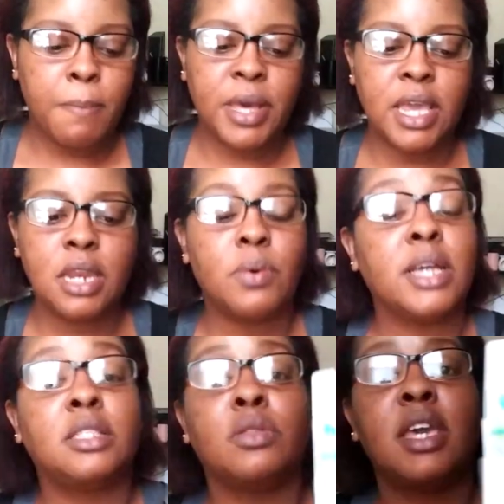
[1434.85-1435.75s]
But
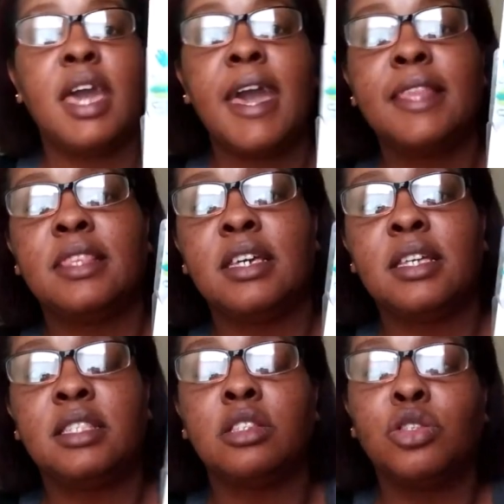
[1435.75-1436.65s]
anyway, so they had
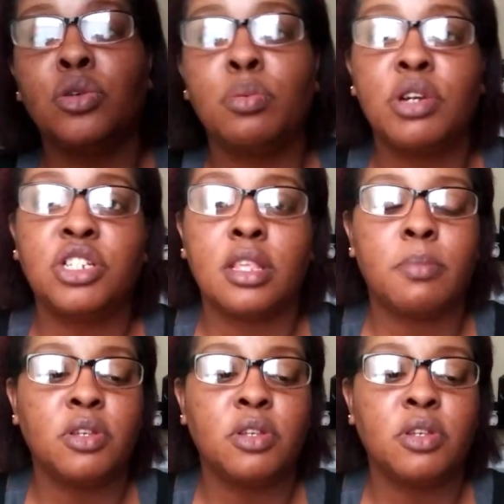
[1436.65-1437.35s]
these. The toothbrush that